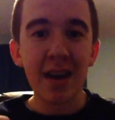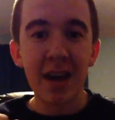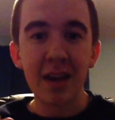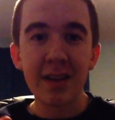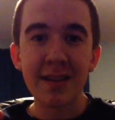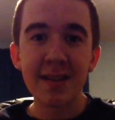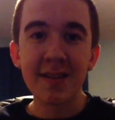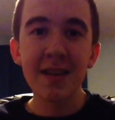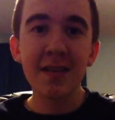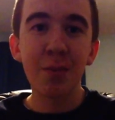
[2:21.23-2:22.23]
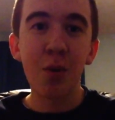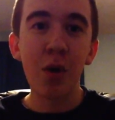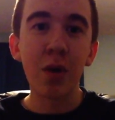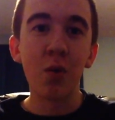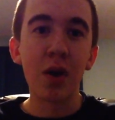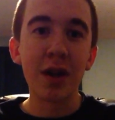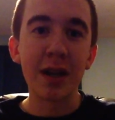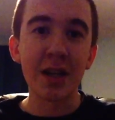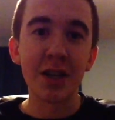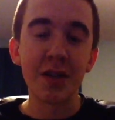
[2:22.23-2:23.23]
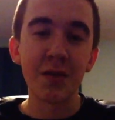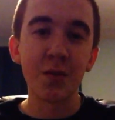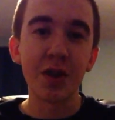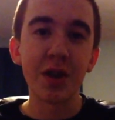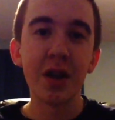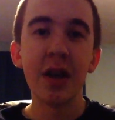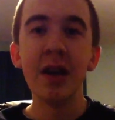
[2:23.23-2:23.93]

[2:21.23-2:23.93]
and it's 6.1 inches, which,